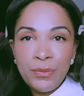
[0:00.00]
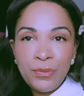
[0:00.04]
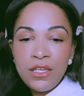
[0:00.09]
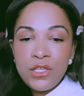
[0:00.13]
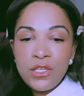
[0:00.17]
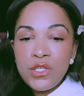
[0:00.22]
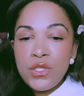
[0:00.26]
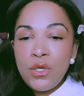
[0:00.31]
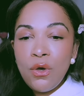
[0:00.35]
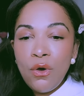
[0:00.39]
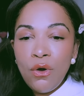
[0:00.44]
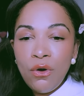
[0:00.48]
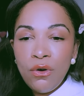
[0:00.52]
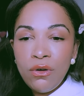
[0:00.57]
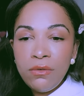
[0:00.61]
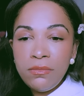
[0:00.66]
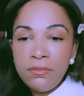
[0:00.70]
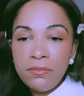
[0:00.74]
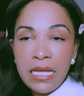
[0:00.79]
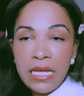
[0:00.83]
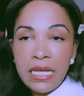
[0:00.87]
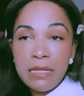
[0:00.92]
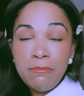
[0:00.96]

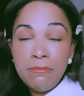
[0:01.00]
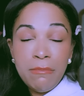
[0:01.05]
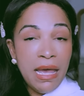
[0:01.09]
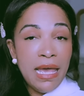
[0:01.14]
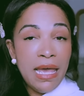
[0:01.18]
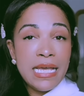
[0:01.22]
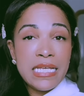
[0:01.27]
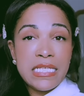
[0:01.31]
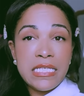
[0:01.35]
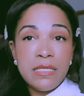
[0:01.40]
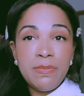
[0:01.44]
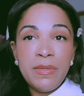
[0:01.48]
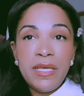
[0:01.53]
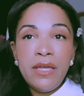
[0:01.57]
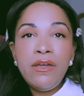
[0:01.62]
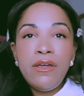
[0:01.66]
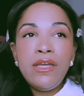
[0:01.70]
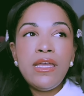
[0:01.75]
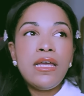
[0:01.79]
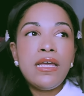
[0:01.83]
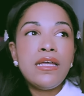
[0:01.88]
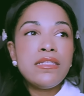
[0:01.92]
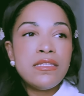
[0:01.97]
So in my
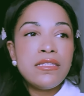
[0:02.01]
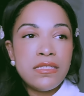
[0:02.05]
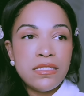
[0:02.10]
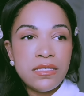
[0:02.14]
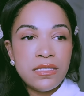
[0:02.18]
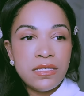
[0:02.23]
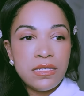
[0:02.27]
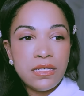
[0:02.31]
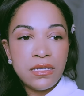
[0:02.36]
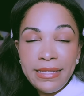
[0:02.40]
experience,